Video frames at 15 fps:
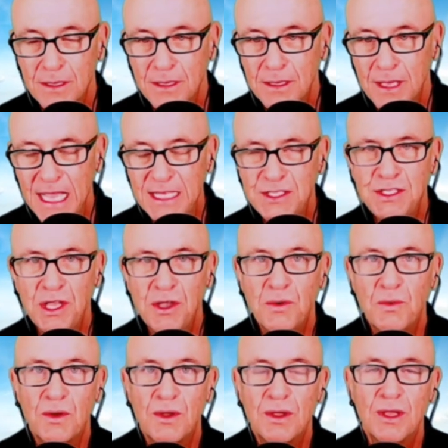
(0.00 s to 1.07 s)
And
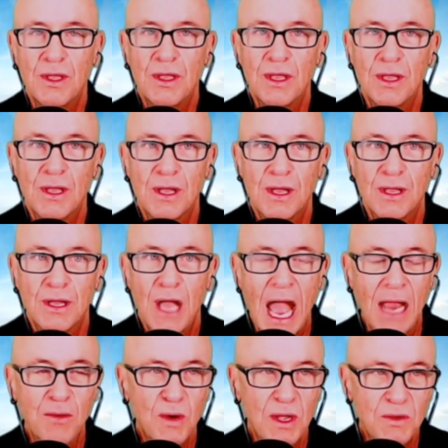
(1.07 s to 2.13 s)
so
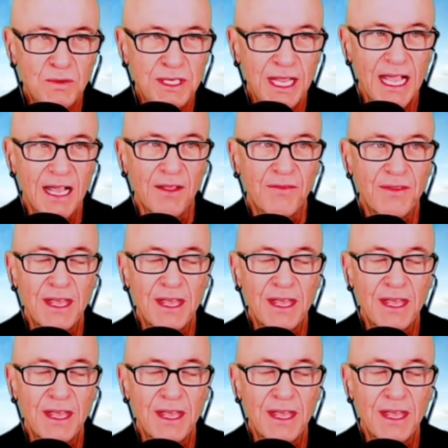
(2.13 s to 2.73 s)
I wrote down